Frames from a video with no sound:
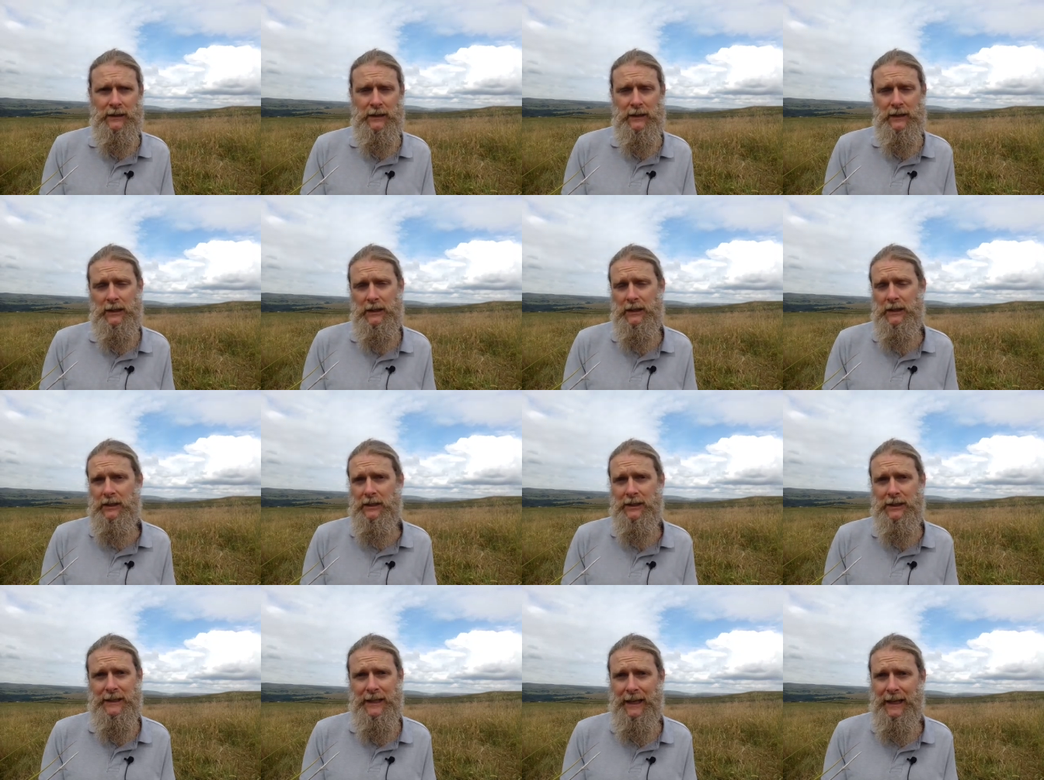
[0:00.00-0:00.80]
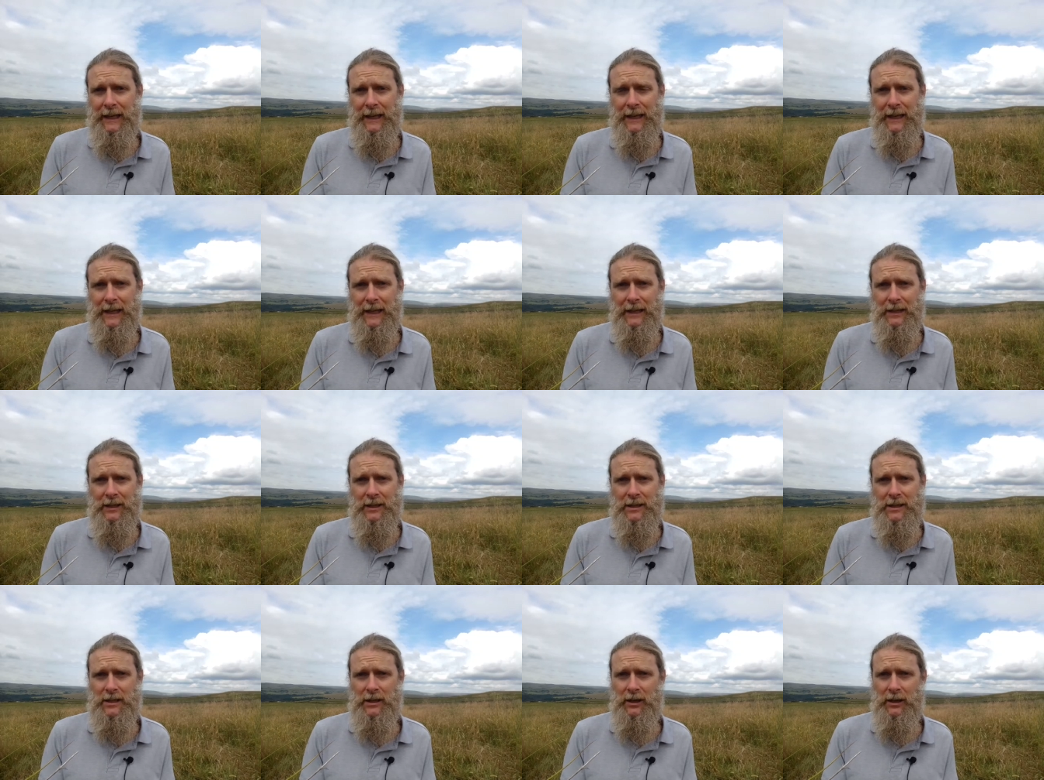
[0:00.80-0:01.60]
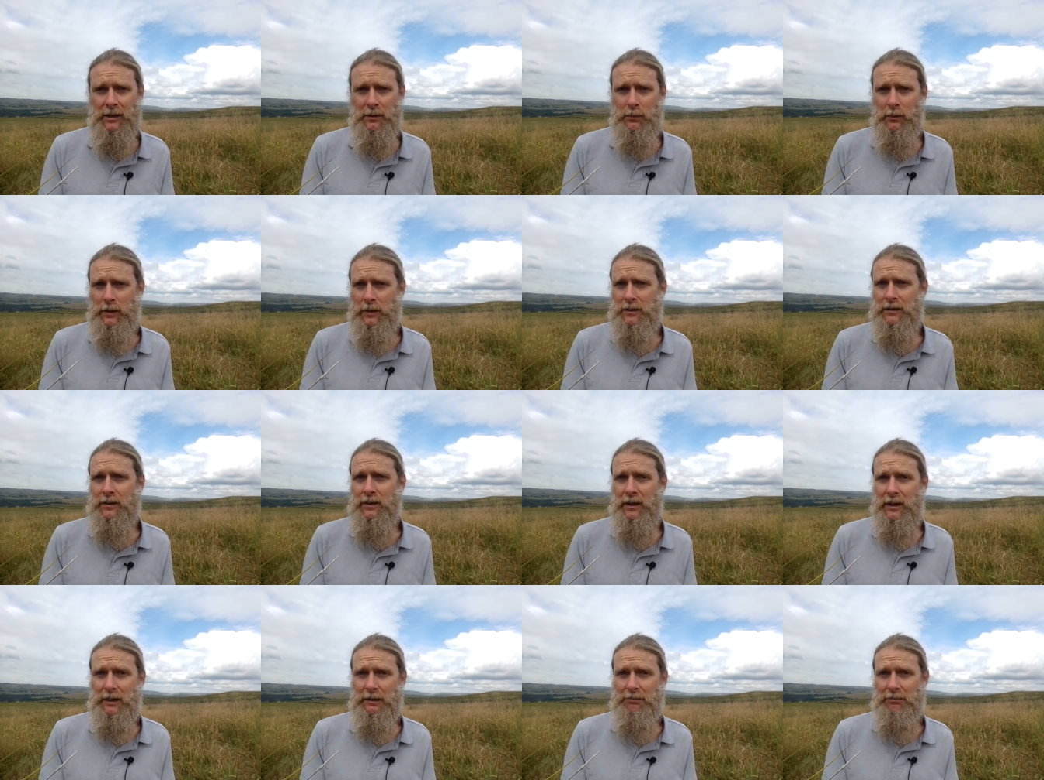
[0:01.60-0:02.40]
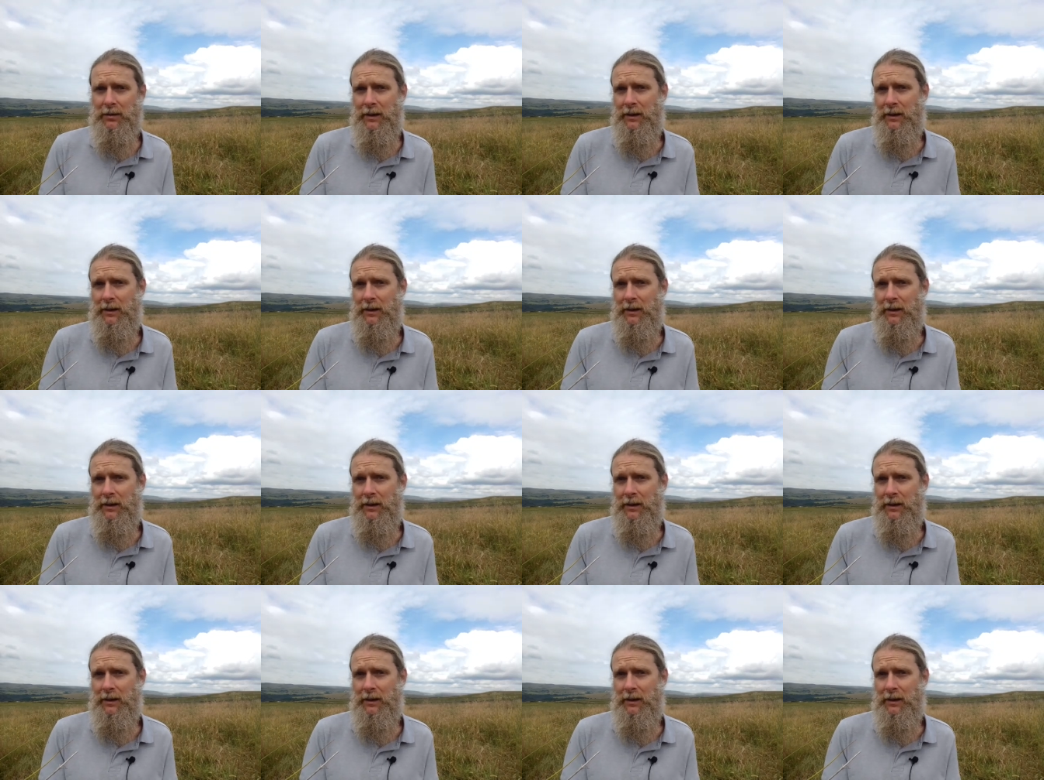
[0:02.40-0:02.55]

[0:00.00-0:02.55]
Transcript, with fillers: And I didn't say anything at the time, but it's like,